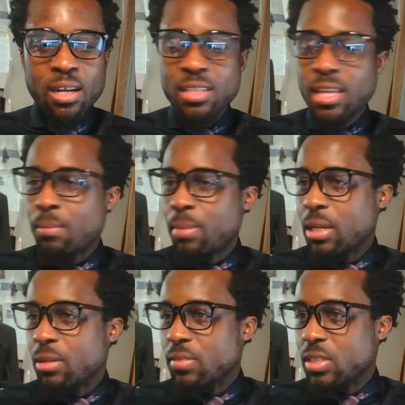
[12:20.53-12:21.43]

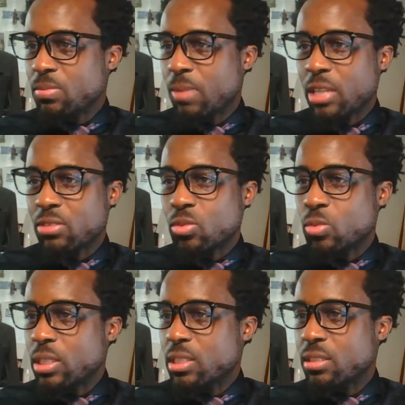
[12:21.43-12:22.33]
campaign over these past few
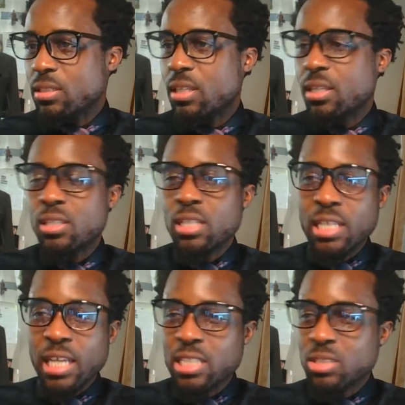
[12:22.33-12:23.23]
weeks and
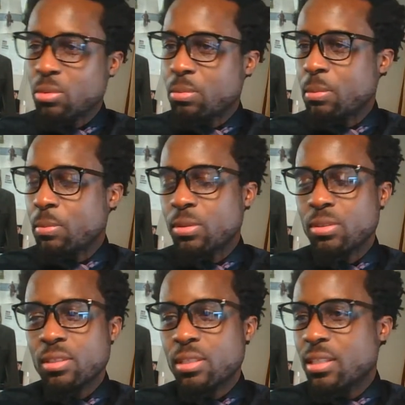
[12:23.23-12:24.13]
engaging with people.
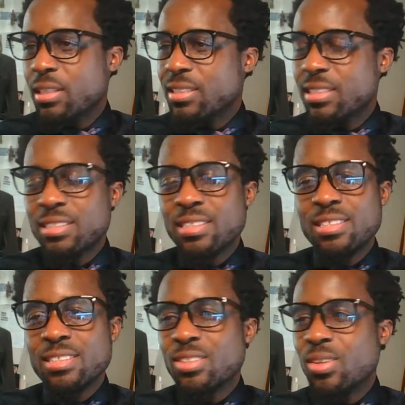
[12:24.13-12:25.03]

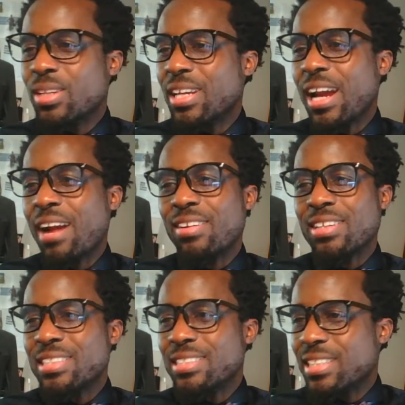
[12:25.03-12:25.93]
Don't let
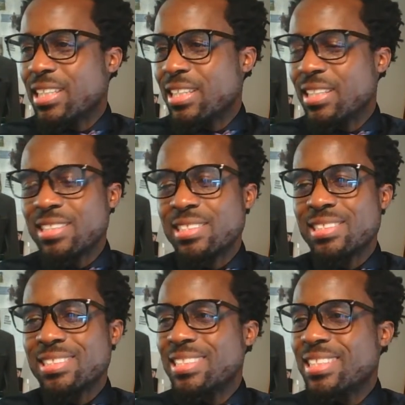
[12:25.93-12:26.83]
arrogance
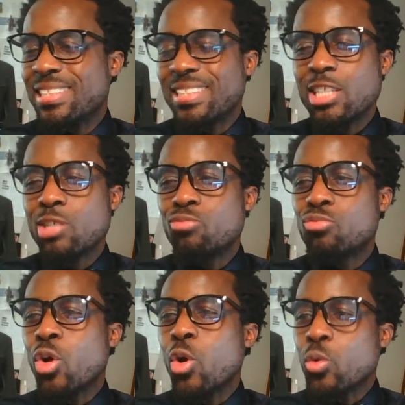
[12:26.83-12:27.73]

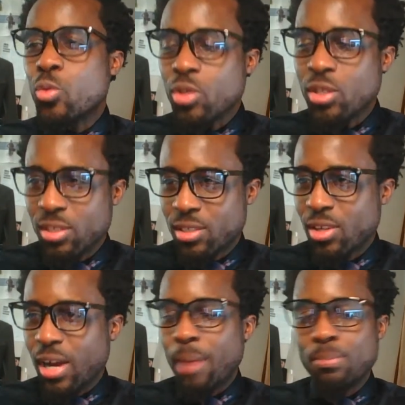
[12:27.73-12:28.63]
erode
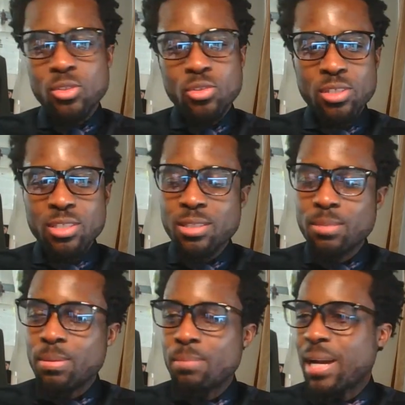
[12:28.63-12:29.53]
your opportunity to
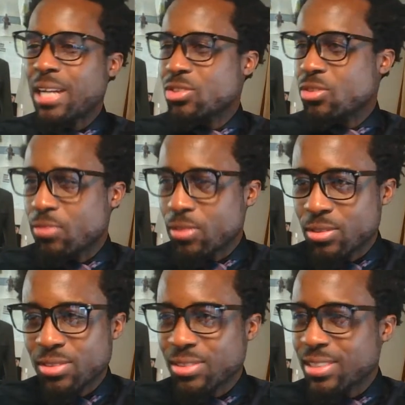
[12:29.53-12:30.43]
be masterful.
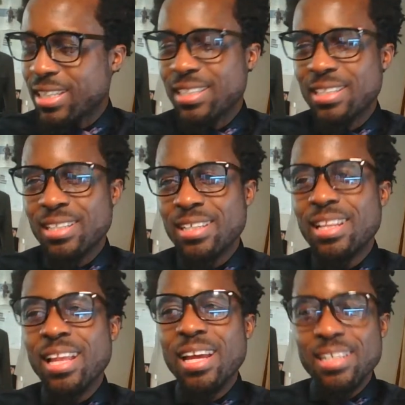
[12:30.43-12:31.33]
Okay,
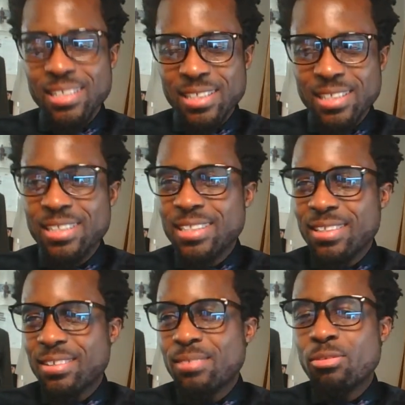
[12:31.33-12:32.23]
like
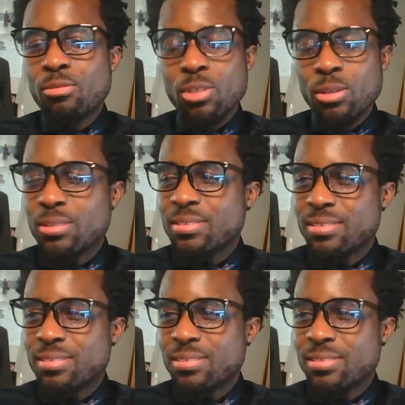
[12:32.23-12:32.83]
for real.